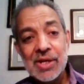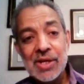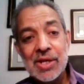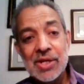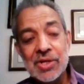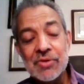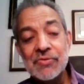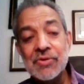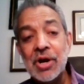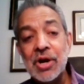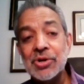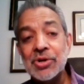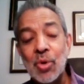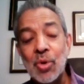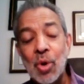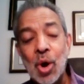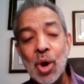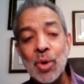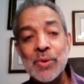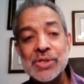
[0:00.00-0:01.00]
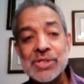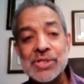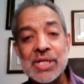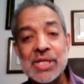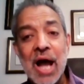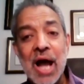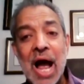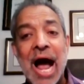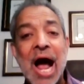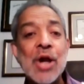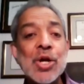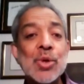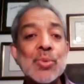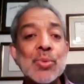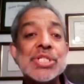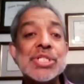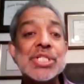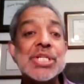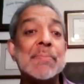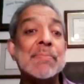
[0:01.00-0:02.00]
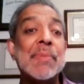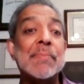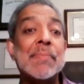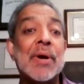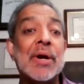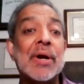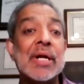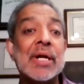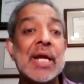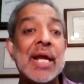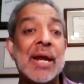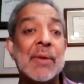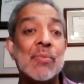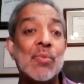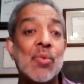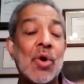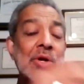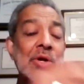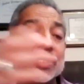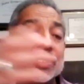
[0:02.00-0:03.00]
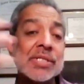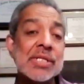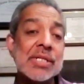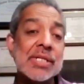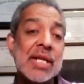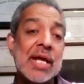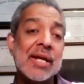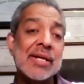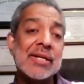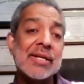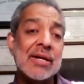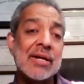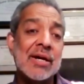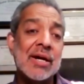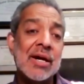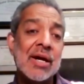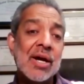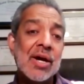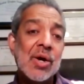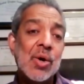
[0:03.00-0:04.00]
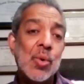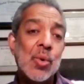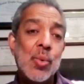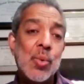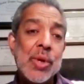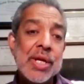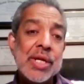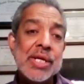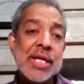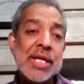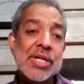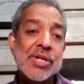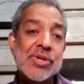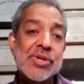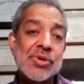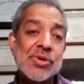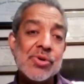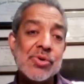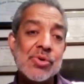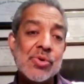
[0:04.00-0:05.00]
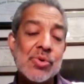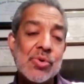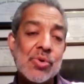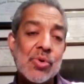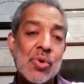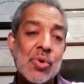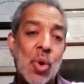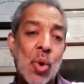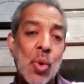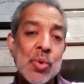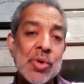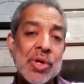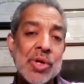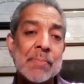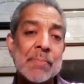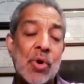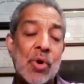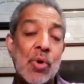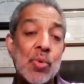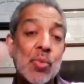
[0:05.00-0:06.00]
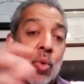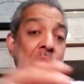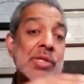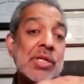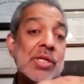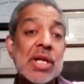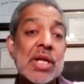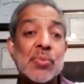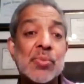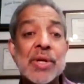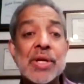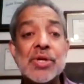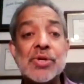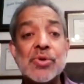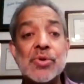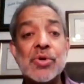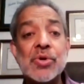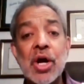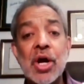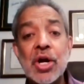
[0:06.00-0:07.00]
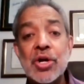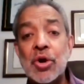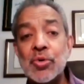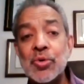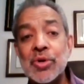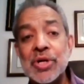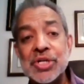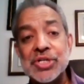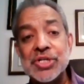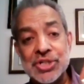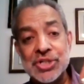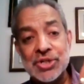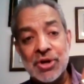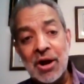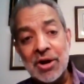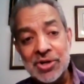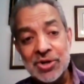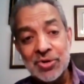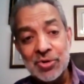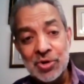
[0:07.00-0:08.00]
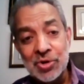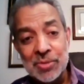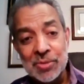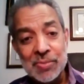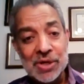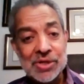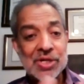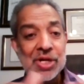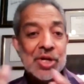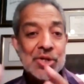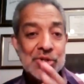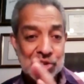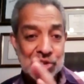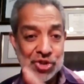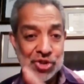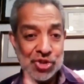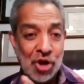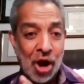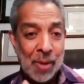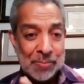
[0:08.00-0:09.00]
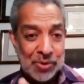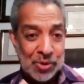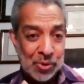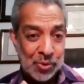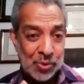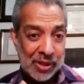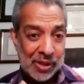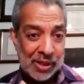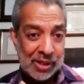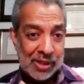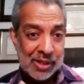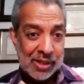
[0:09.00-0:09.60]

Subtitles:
You've got to always say, how do we step up our game? What is it that we need to hone up on? What is it that we need to not only start doing, but stop doing?